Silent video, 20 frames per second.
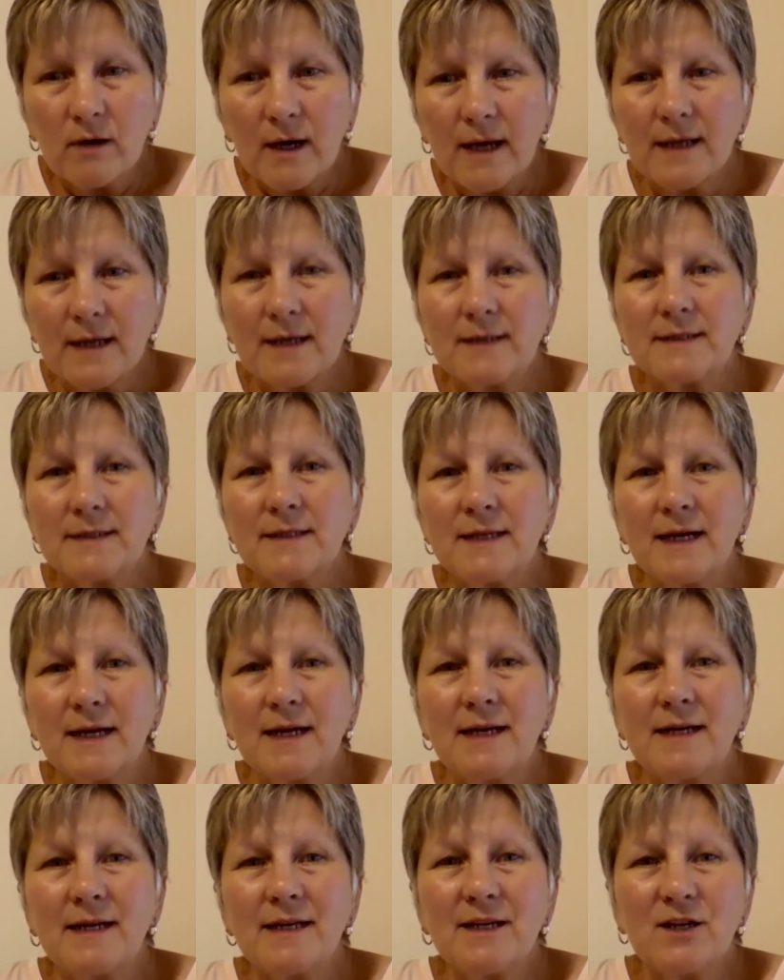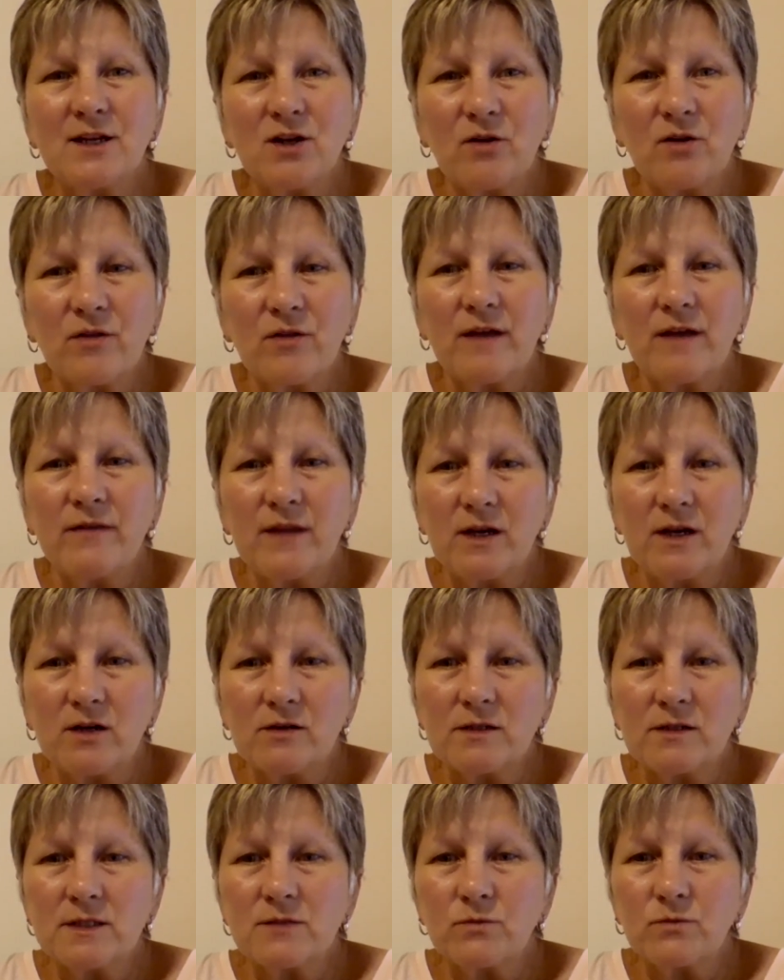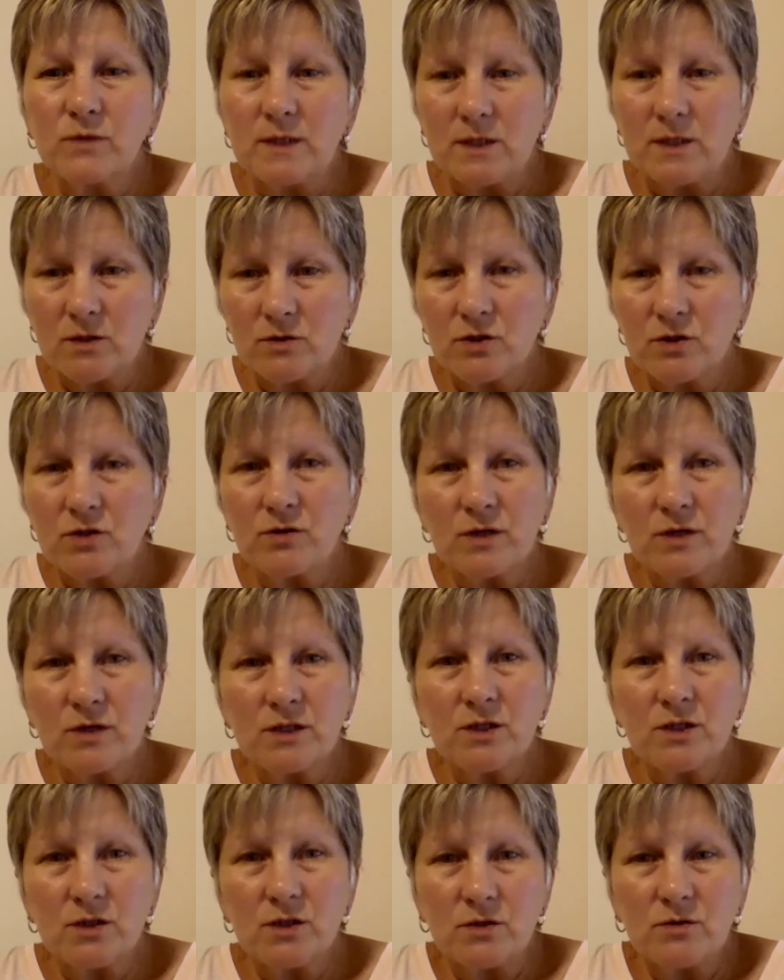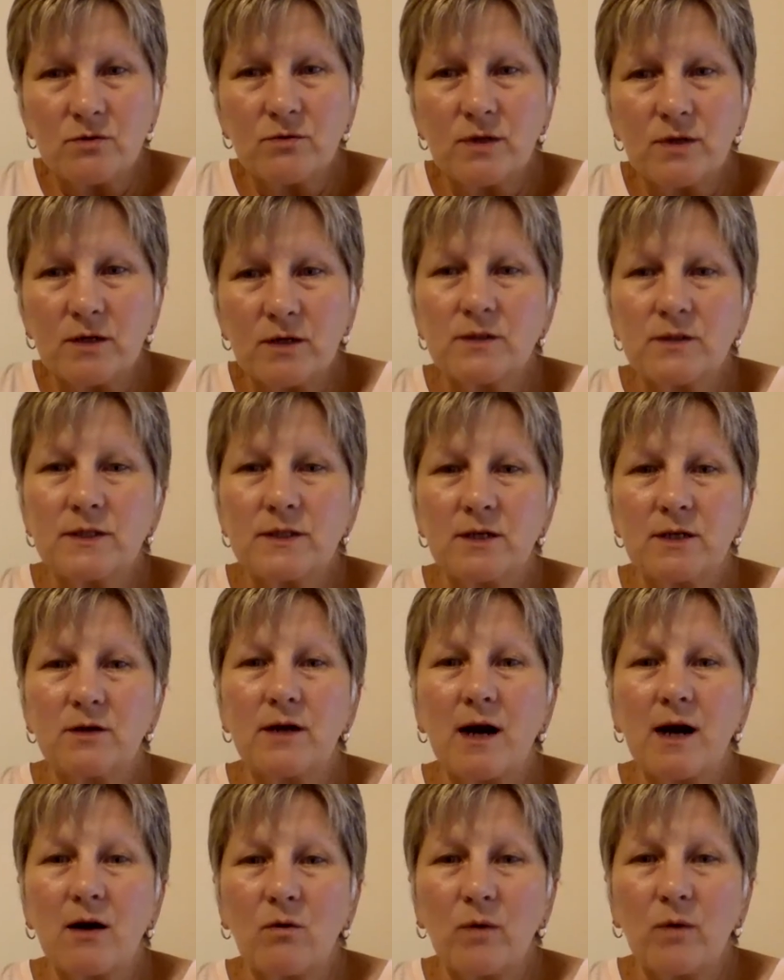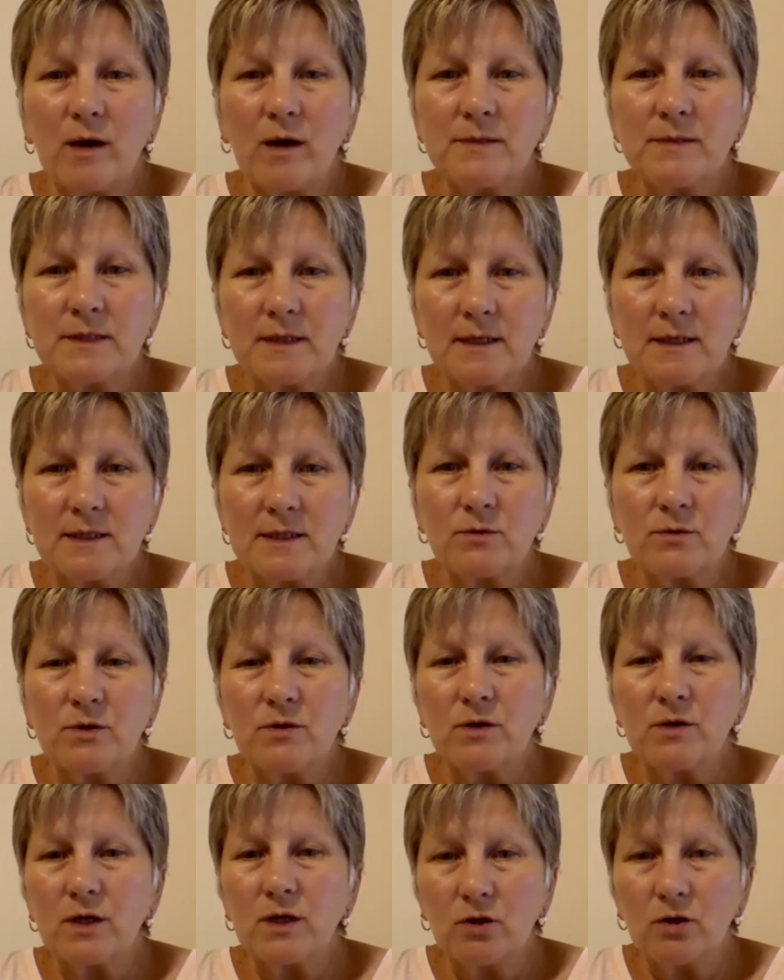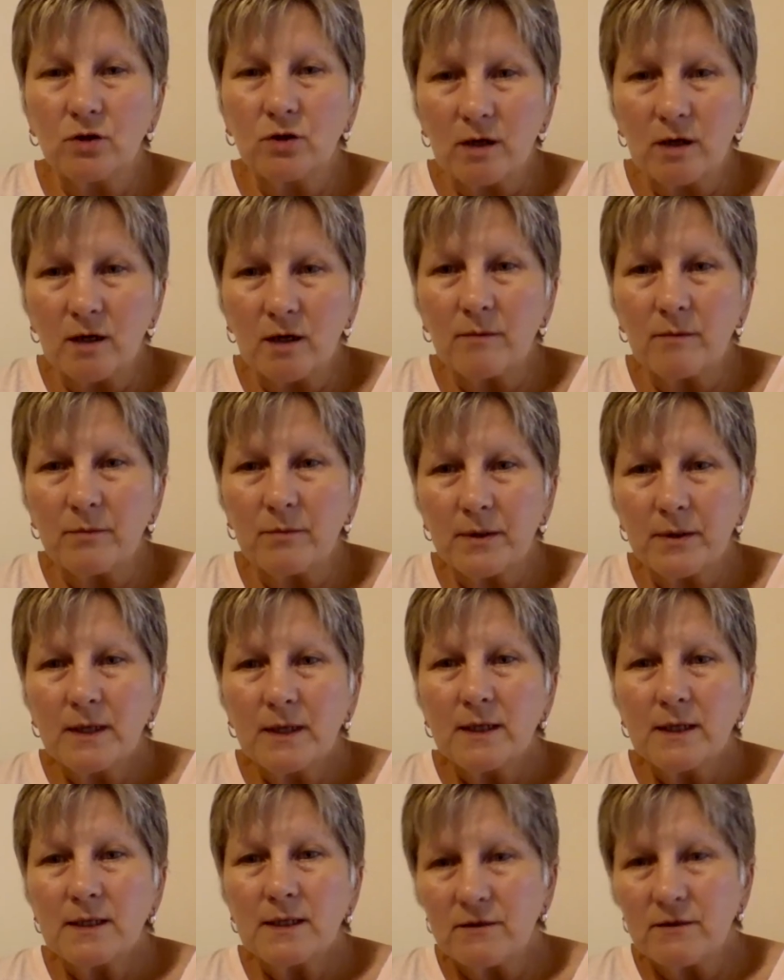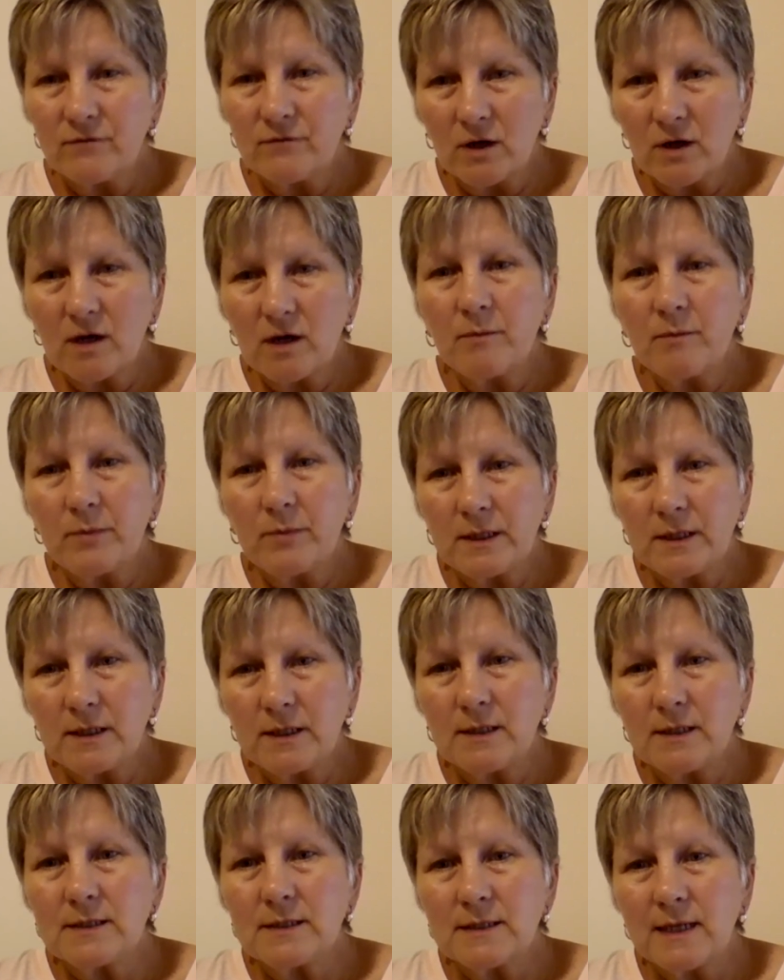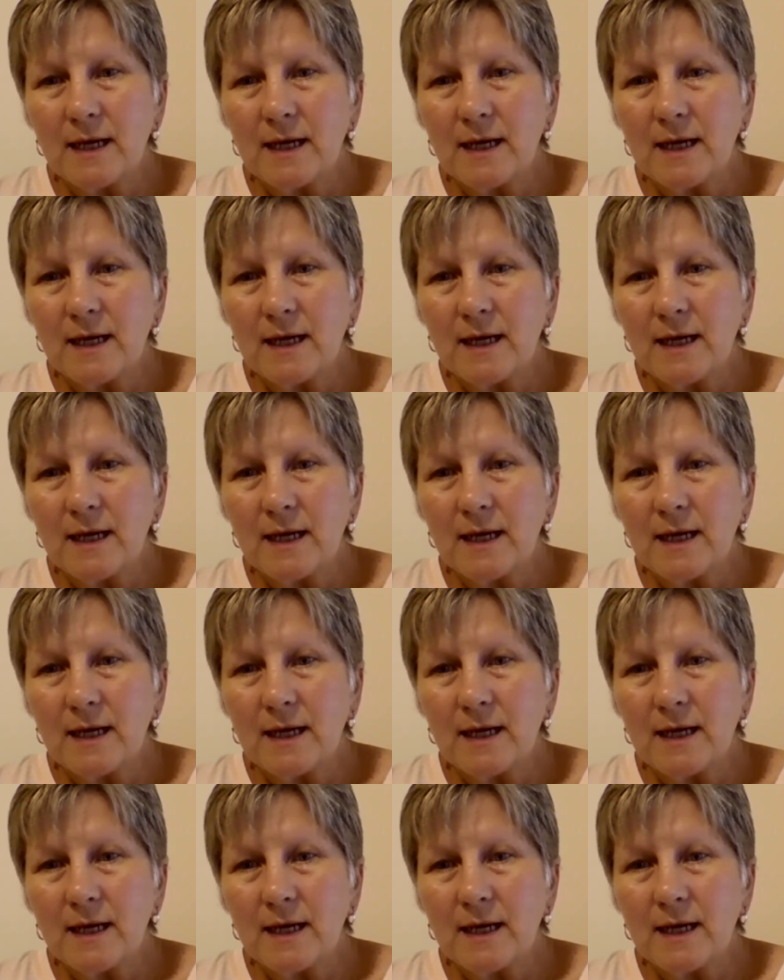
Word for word: i guess then you know then there's research you can do there's there are websites where you can look up different companies.